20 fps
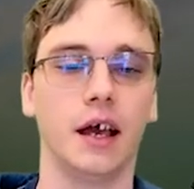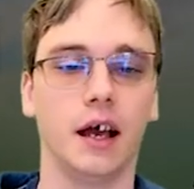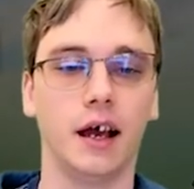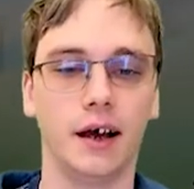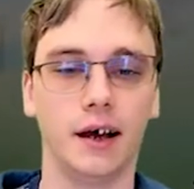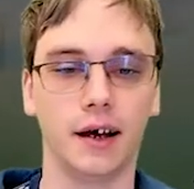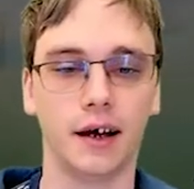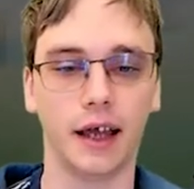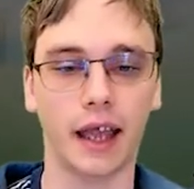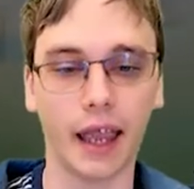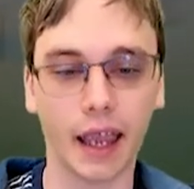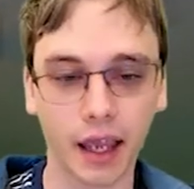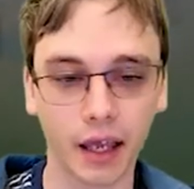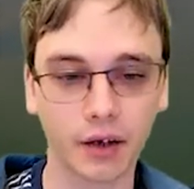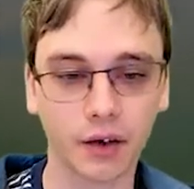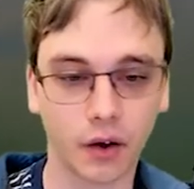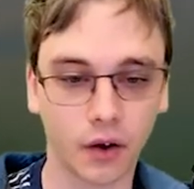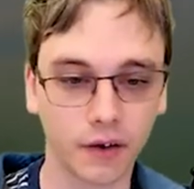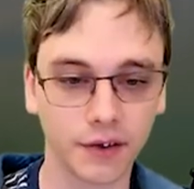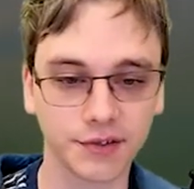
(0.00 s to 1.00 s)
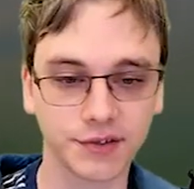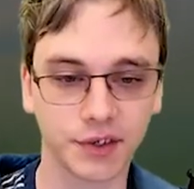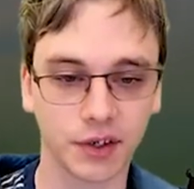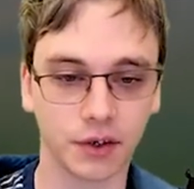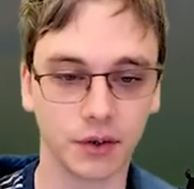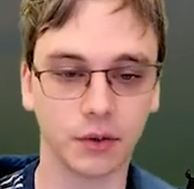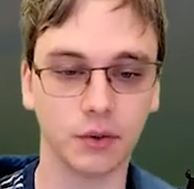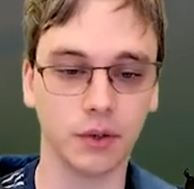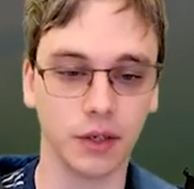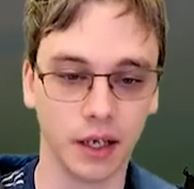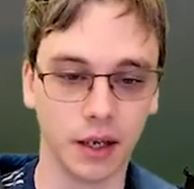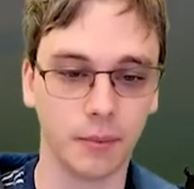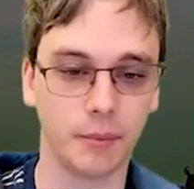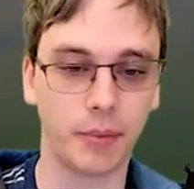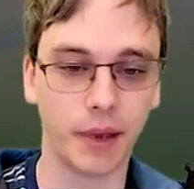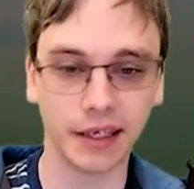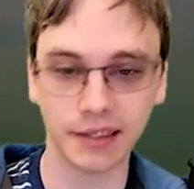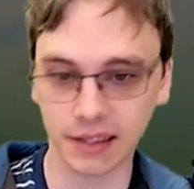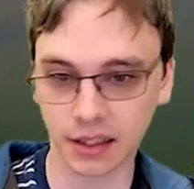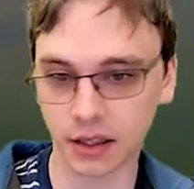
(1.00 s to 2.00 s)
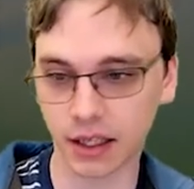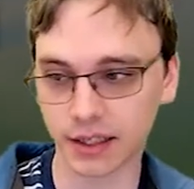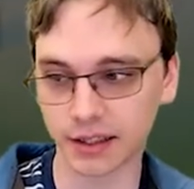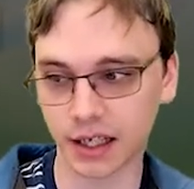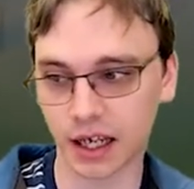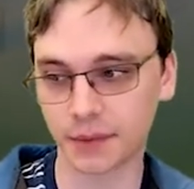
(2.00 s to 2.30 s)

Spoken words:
And also, basic land